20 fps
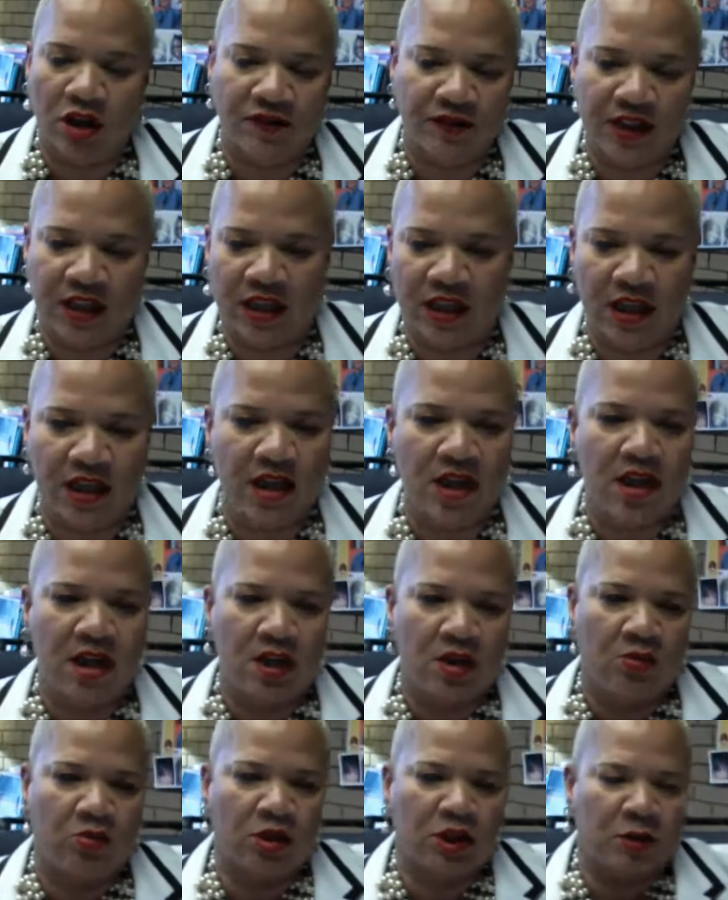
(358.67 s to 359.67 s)
the
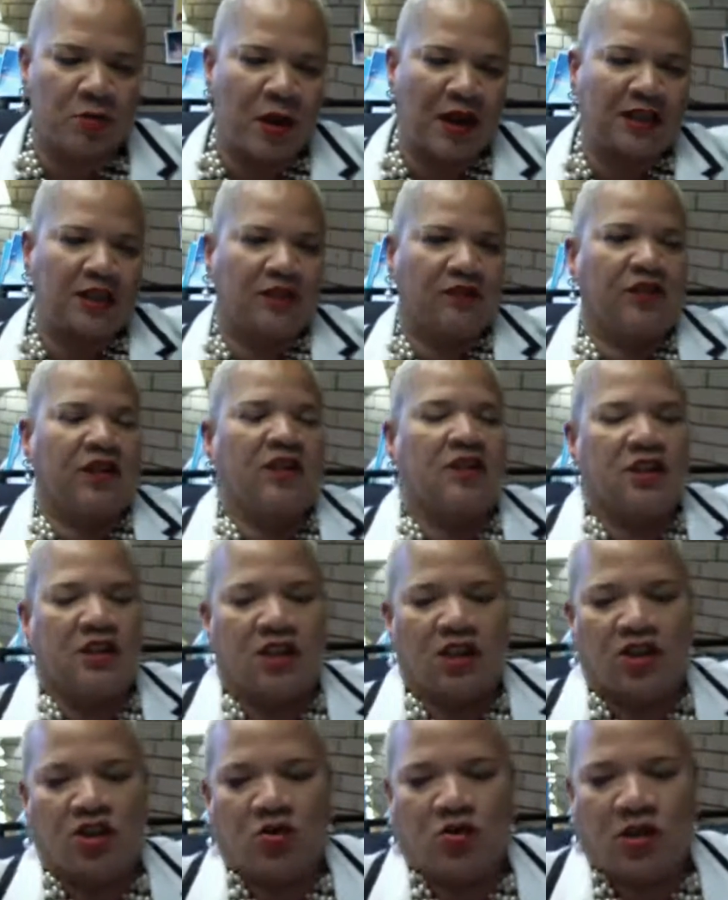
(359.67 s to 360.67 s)
respective
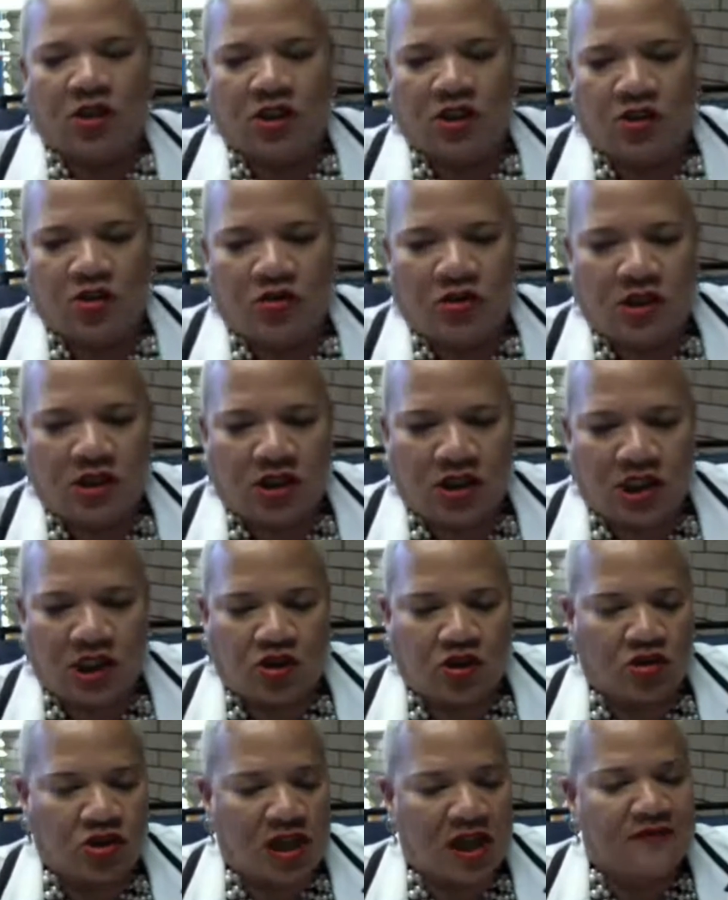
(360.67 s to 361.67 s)
constituents, students,
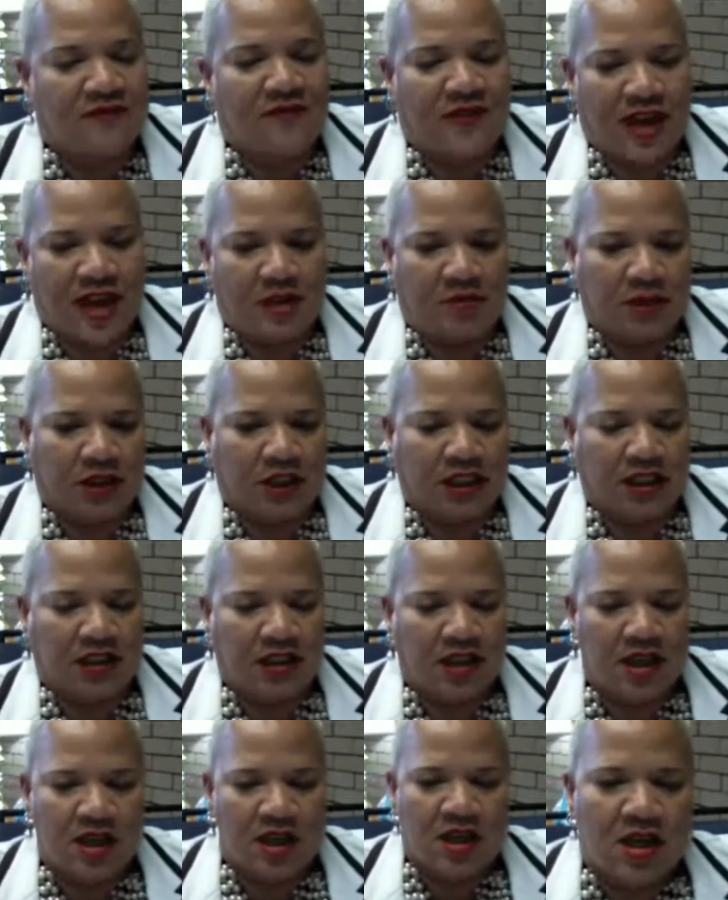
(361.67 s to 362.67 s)
teachers, and
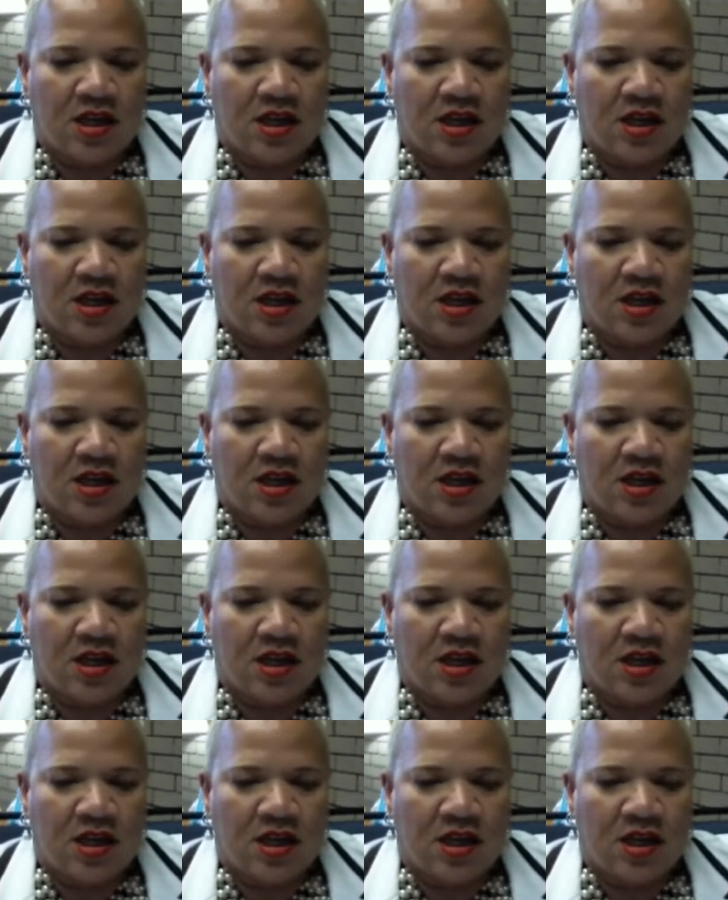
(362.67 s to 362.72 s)
families.